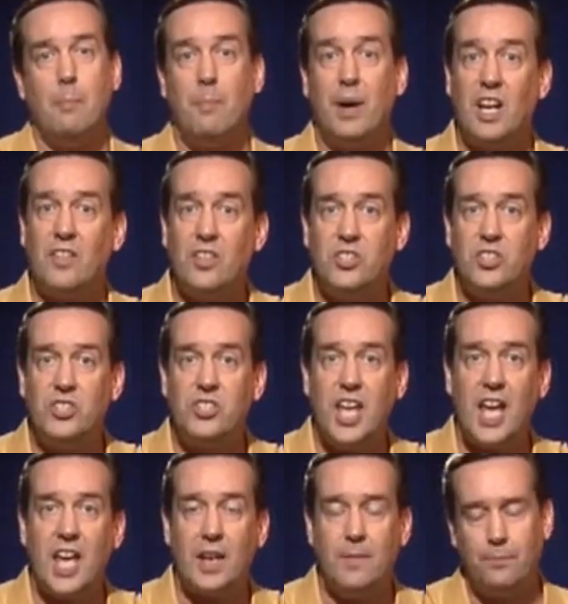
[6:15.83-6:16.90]
But if
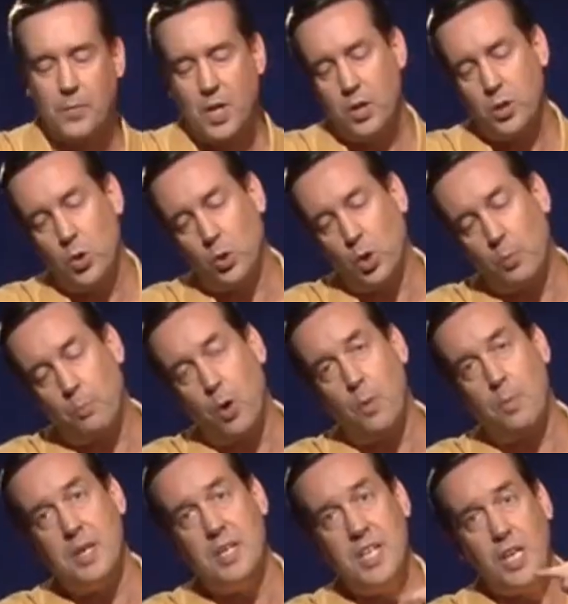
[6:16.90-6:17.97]
instead you look
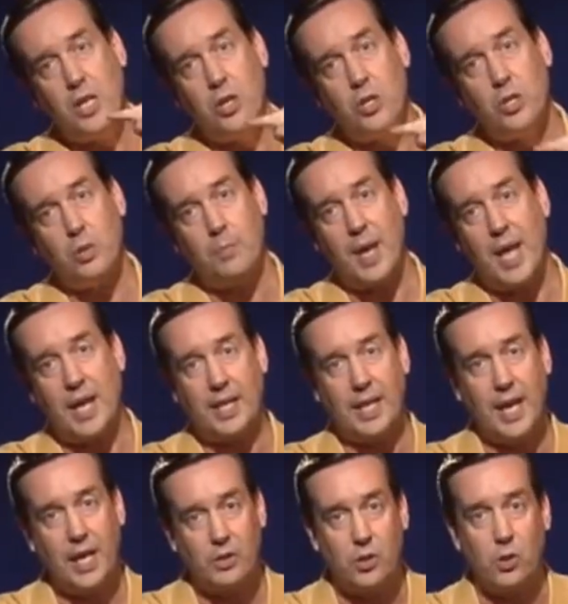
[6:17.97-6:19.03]
perpendicular to the pancake,